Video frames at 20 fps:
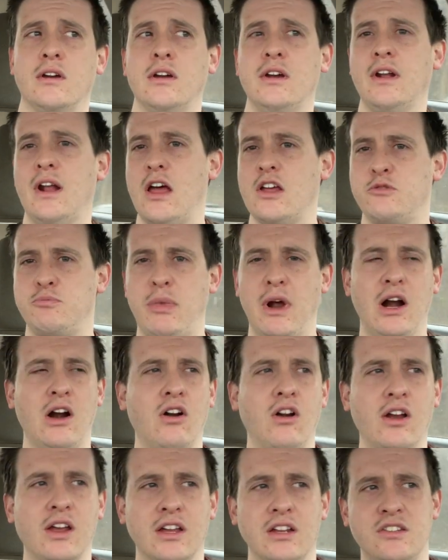It has
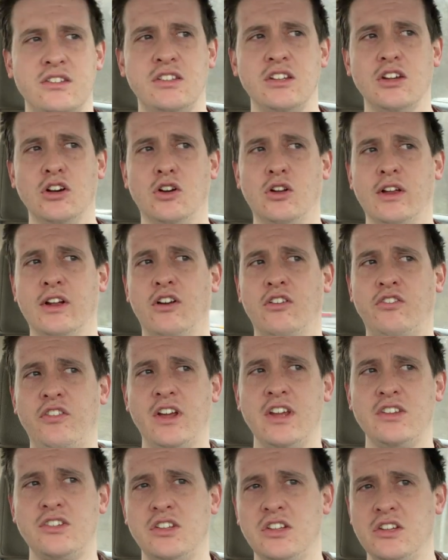bearing and seal
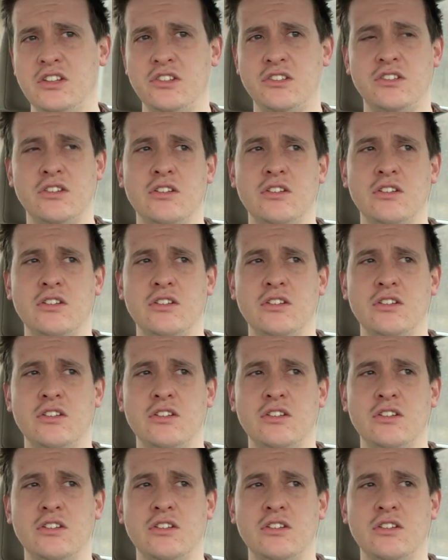interfaces,